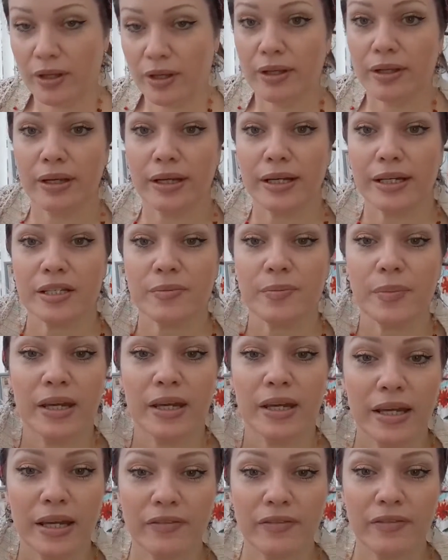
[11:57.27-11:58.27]
Let me
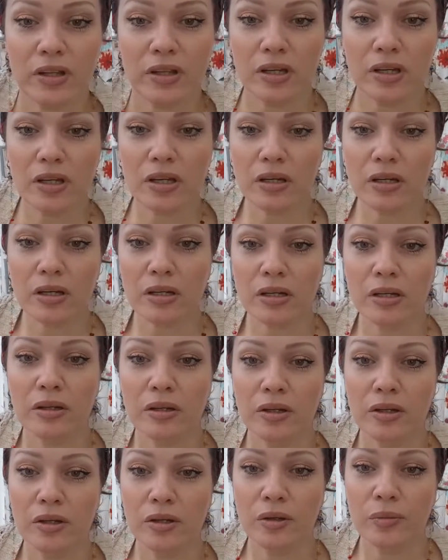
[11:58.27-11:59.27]
have a look.
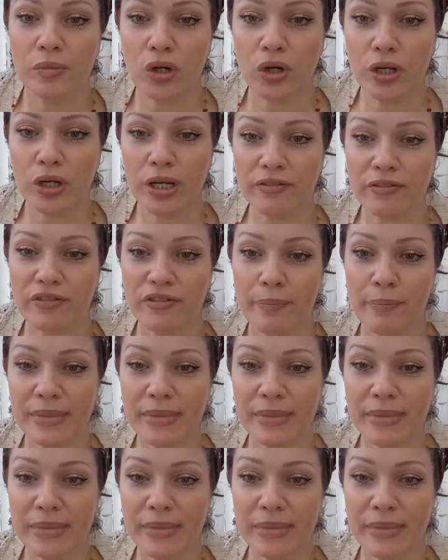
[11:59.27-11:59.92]
Morning from